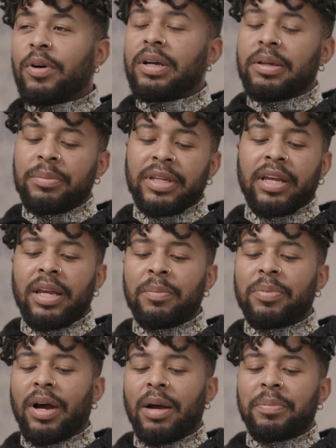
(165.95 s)
it became
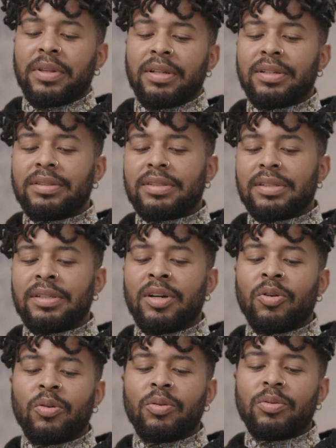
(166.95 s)
popular to
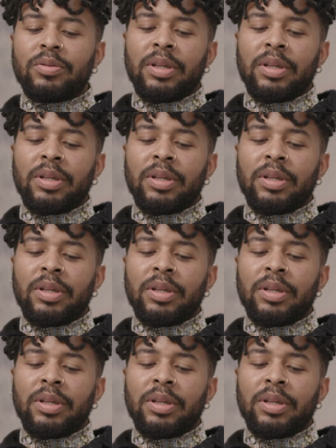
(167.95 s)
know